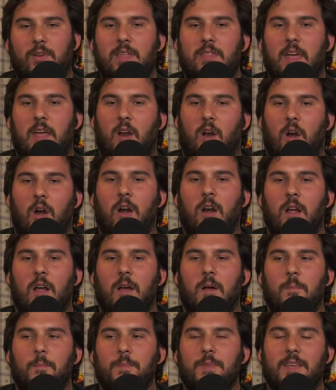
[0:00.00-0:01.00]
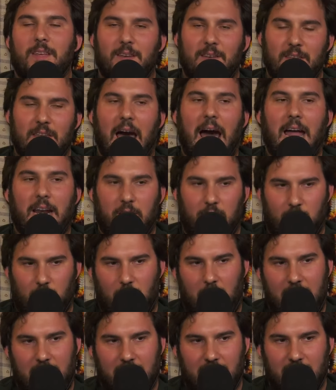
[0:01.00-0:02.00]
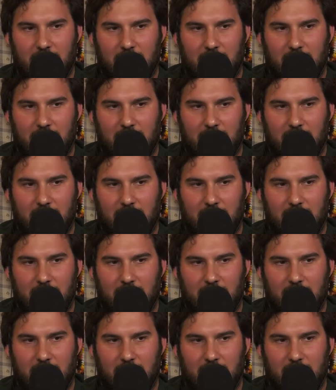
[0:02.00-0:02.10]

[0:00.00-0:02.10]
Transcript: that are not great.